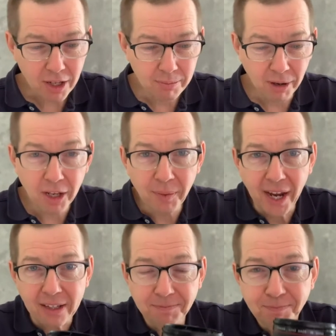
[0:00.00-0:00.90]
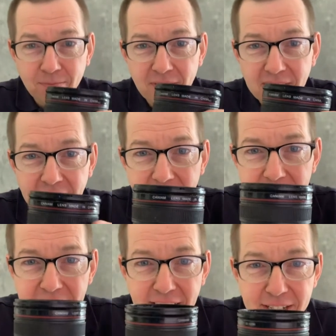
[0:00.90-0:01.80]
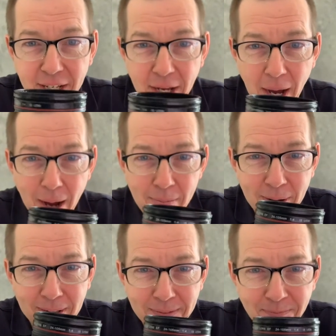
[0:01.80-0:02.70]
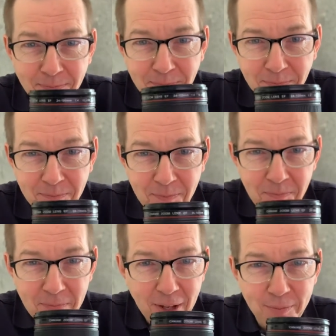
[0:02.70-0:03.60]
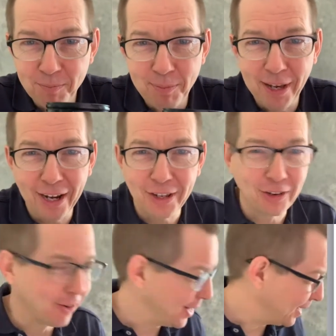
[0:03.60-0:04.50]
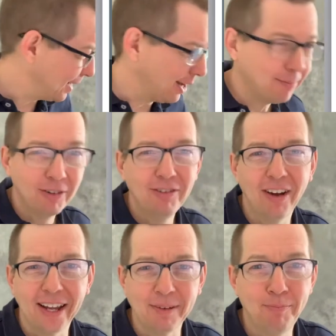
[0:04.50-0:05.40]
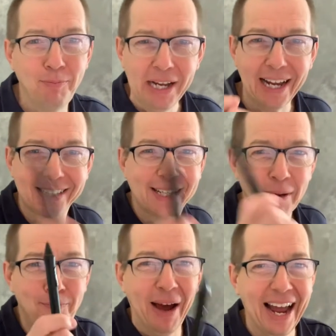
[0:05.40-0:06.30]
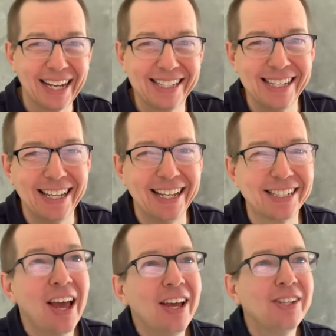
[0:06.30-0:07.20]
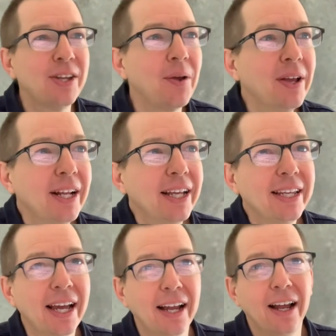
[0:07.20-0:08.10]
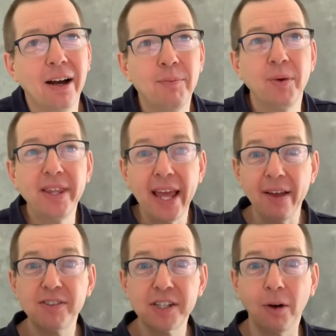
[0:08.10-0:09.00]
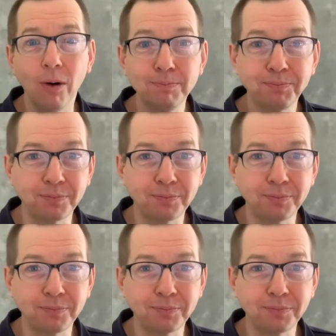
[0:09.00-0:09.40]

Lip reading: By the way, this is a cup. Bloody great cup. Right, back to this. So yeah, with the f-stop,